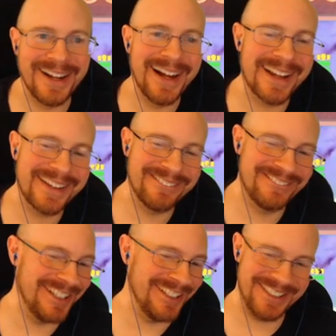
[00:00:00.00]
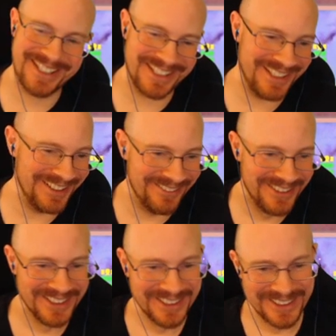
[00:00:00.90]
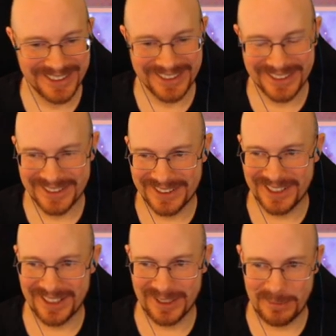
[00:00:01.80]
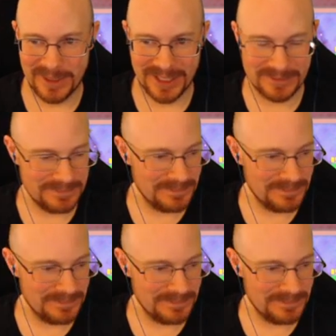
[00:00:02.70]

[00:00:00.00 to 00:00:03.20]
I can barely see them. Oh man.